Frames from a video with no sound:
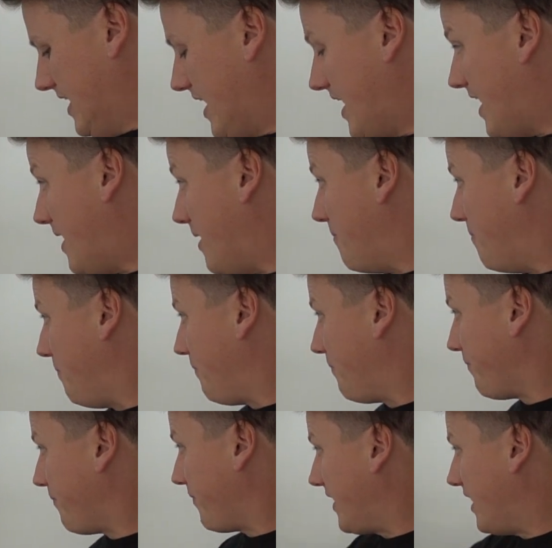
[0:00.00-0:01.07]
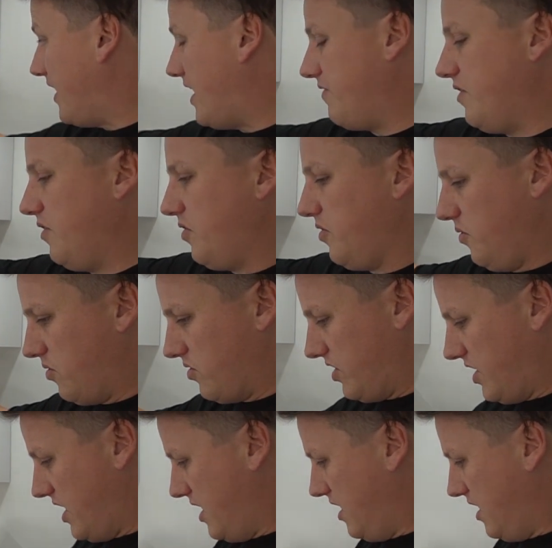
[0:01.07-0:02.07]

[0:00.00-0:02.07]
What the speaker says: Now if you thought,